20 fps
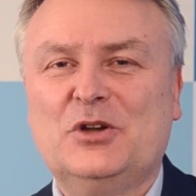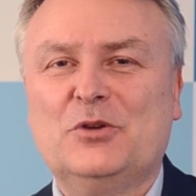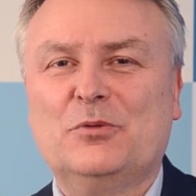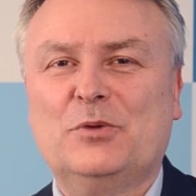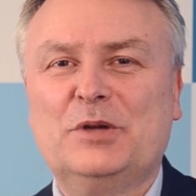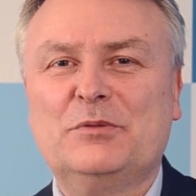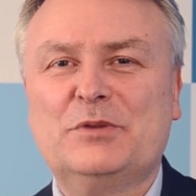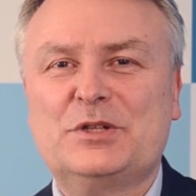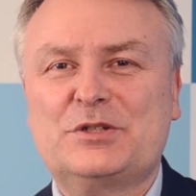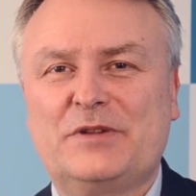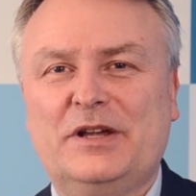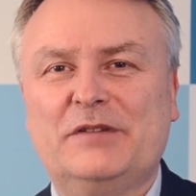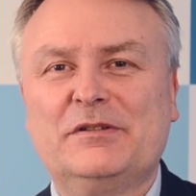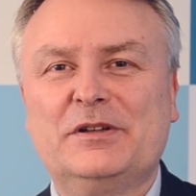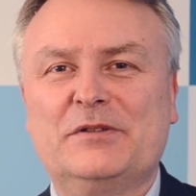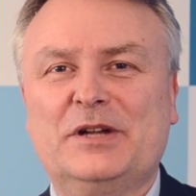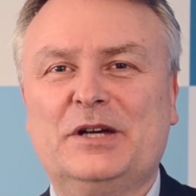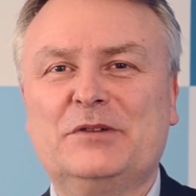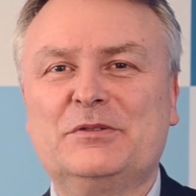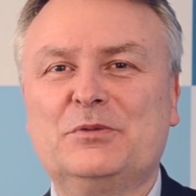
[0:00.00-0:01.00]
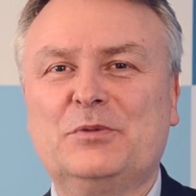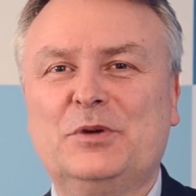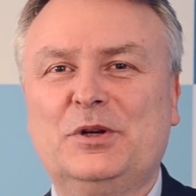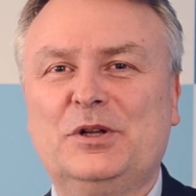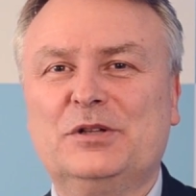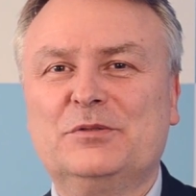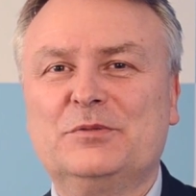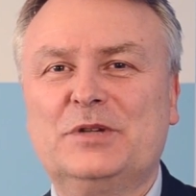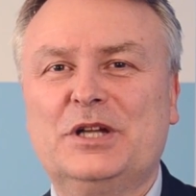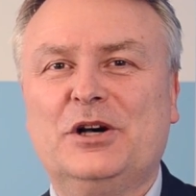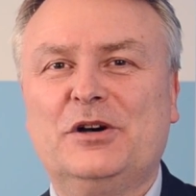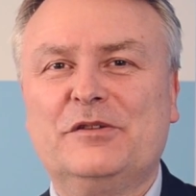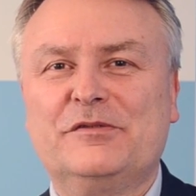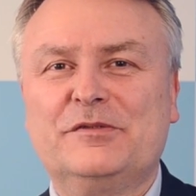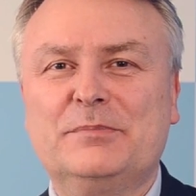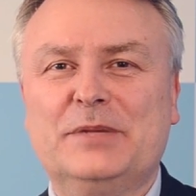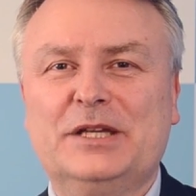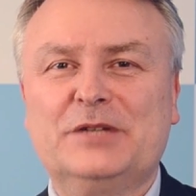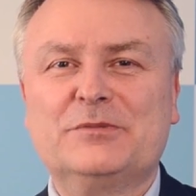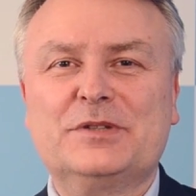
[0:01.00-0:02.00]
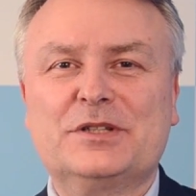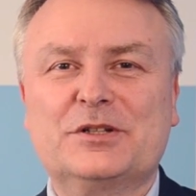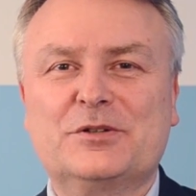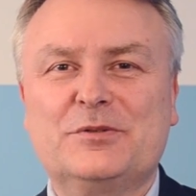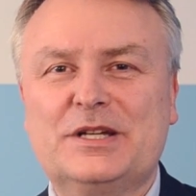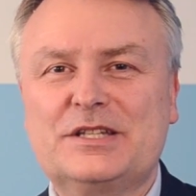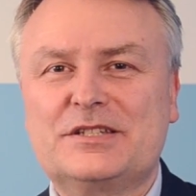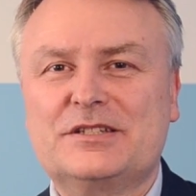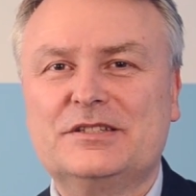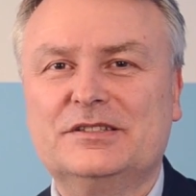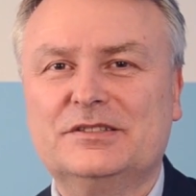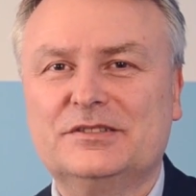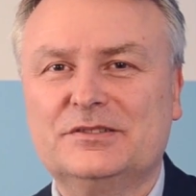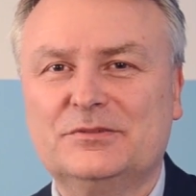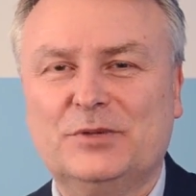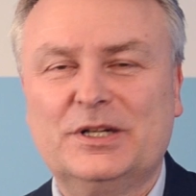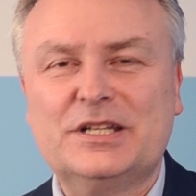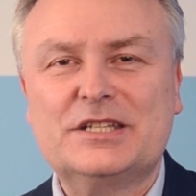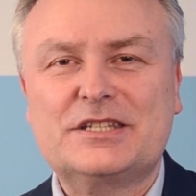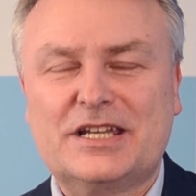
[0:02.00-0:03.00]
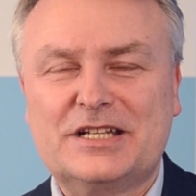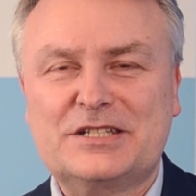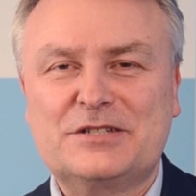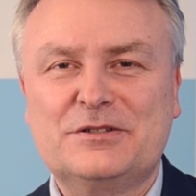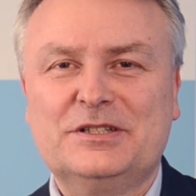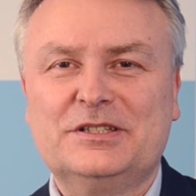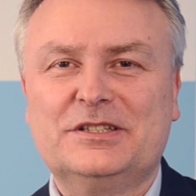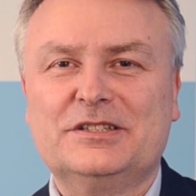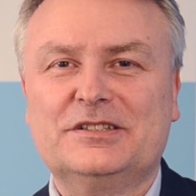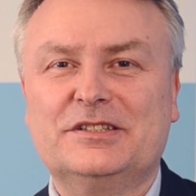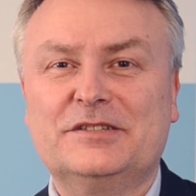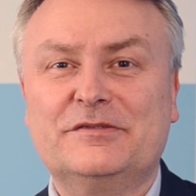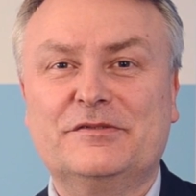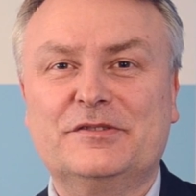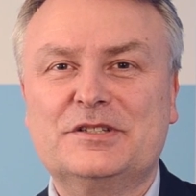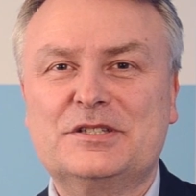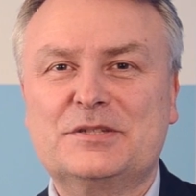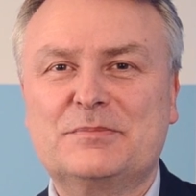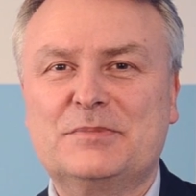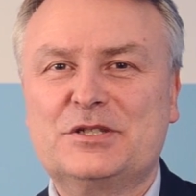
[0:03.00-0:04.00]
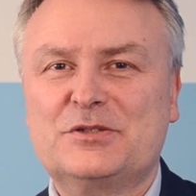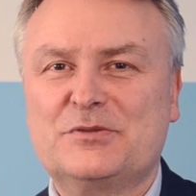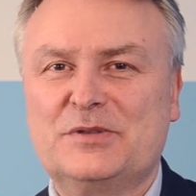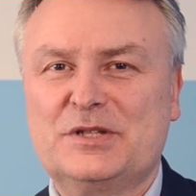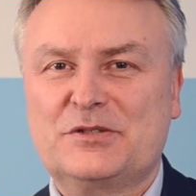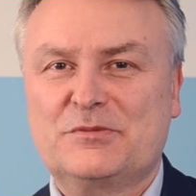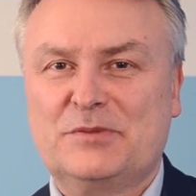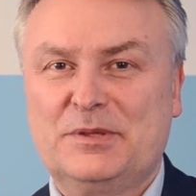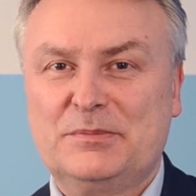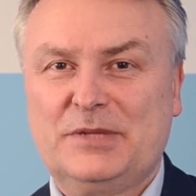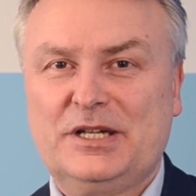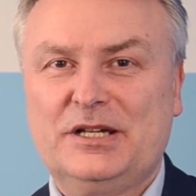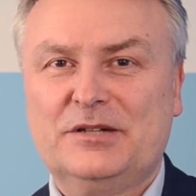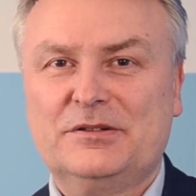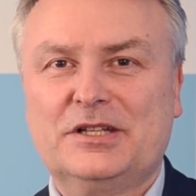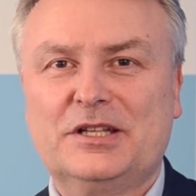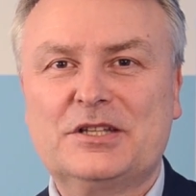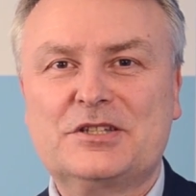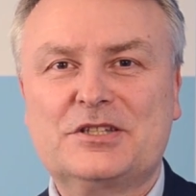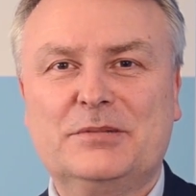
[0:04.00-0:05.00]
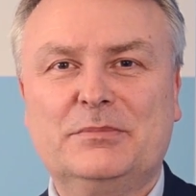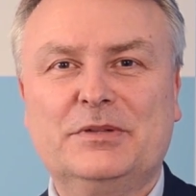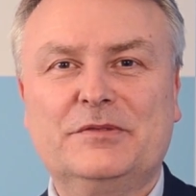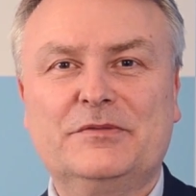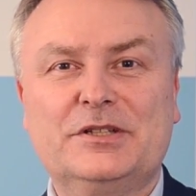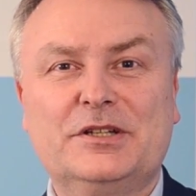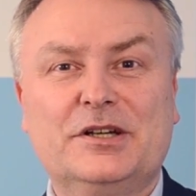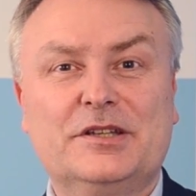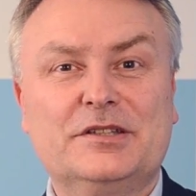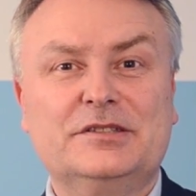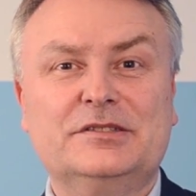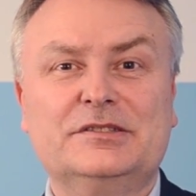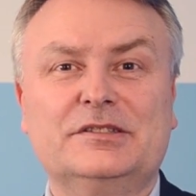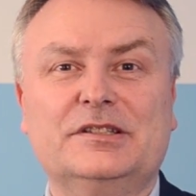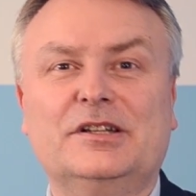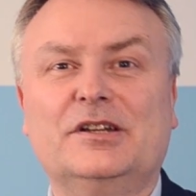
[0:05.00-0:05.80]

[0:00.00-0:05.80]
When we travel around the world, we are often met with a question, what is actually the difference between SwimCount and some of the other